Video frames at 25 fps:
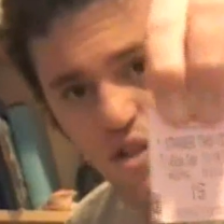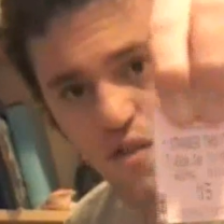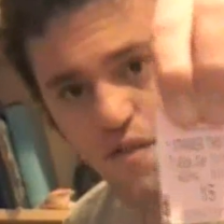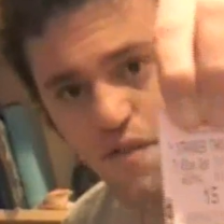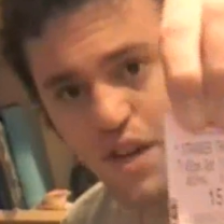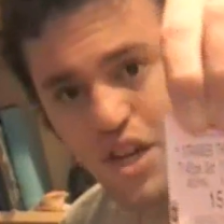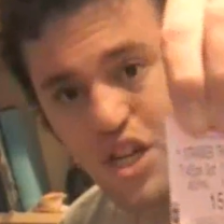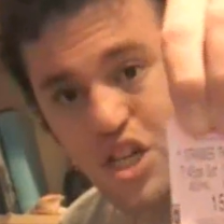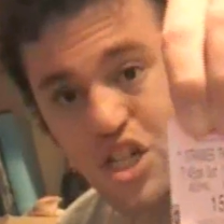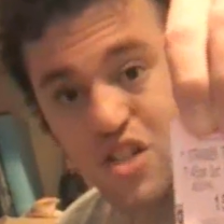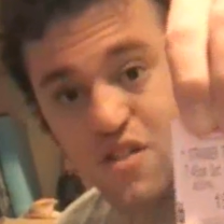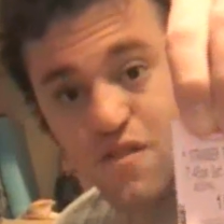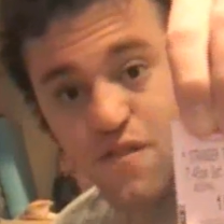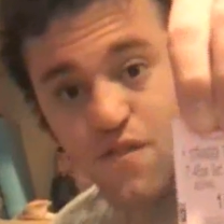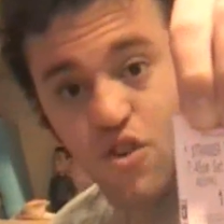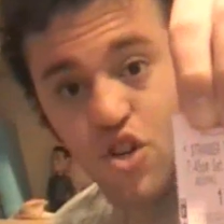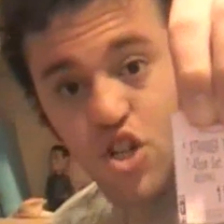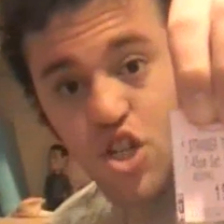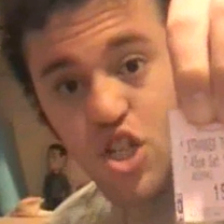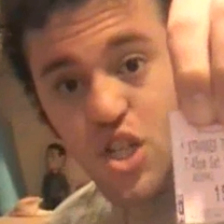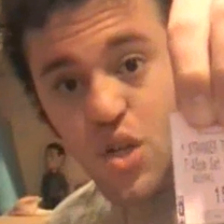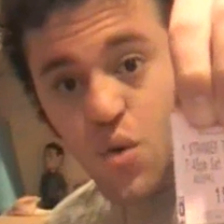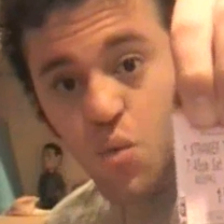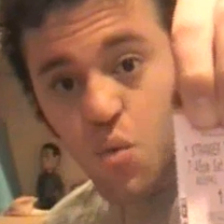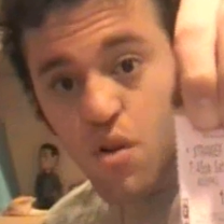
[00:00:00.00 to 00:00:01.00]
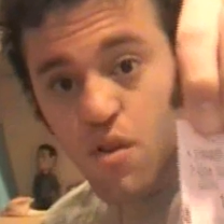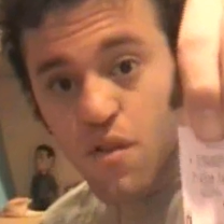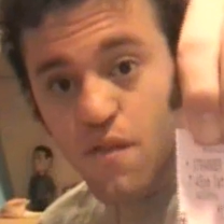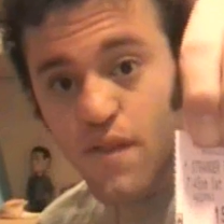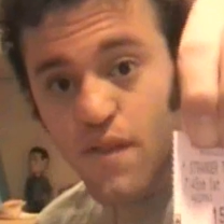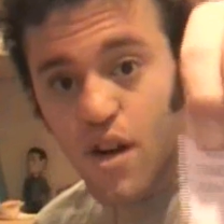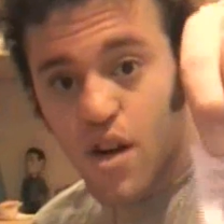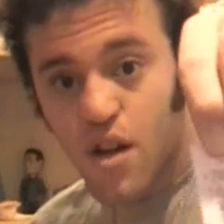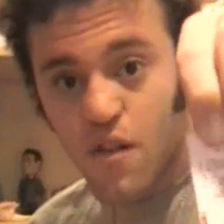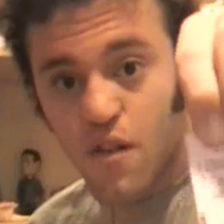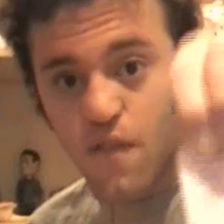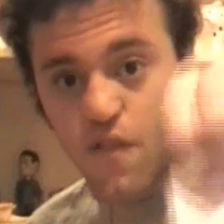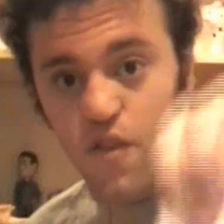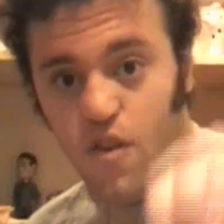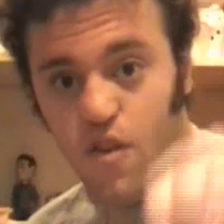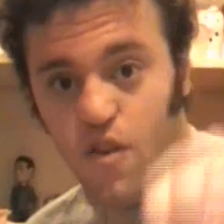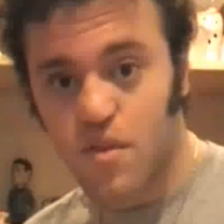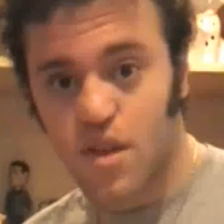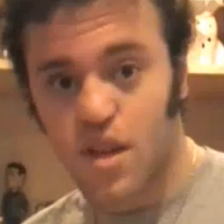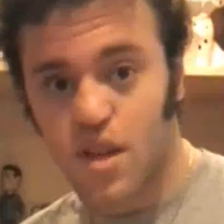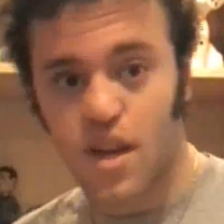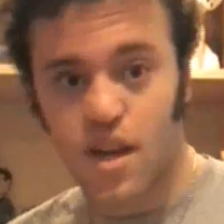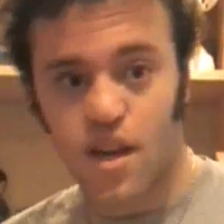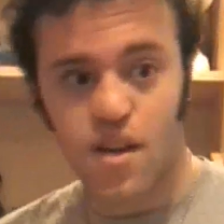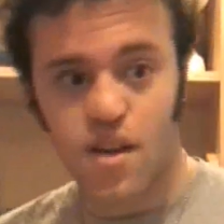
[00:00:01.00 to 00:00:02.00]
Fiction, first Will Ferrell film
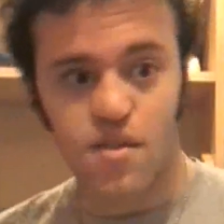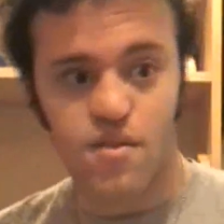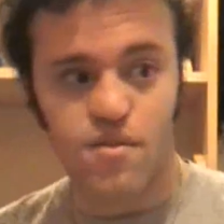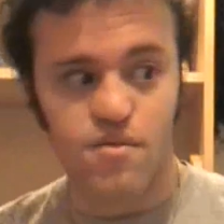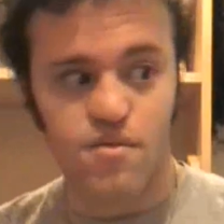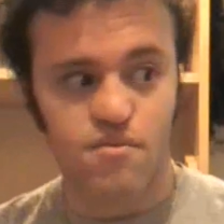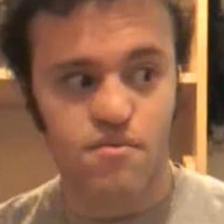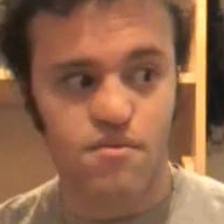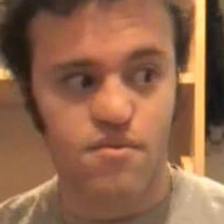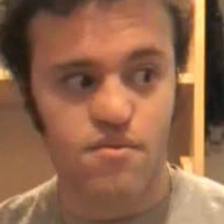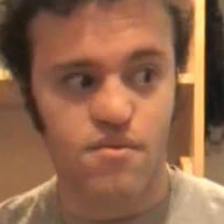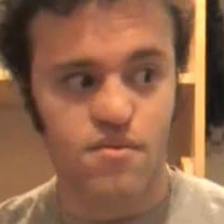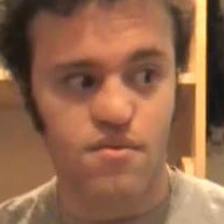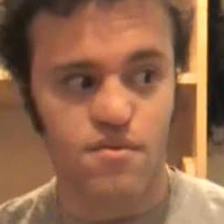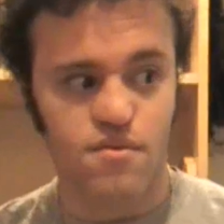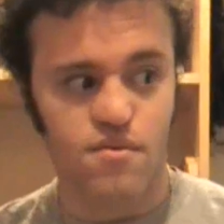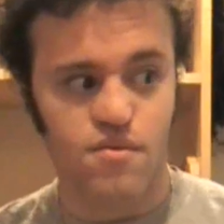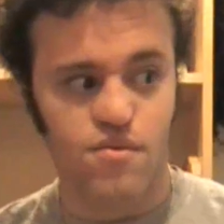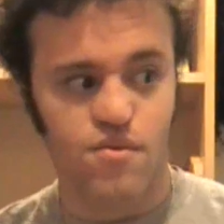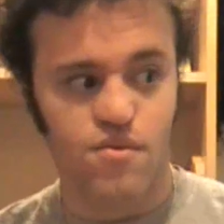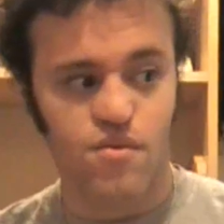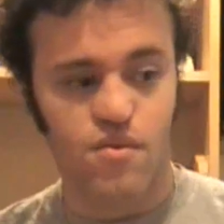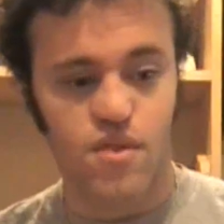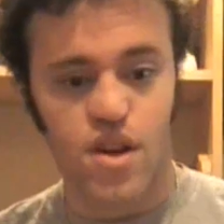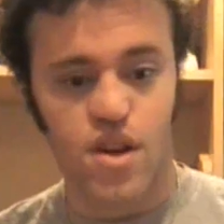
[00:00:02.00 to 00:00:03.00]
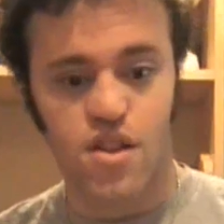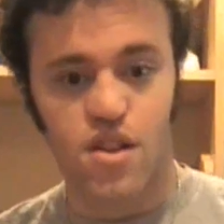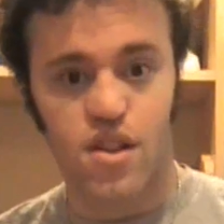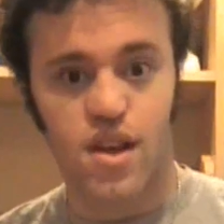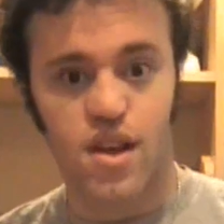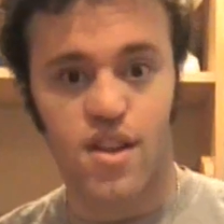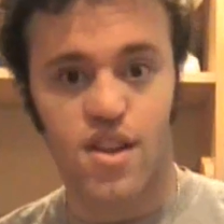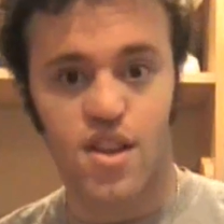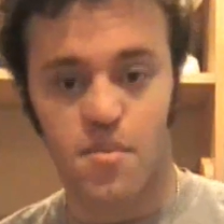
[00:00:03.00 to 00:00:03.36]
that I rather liked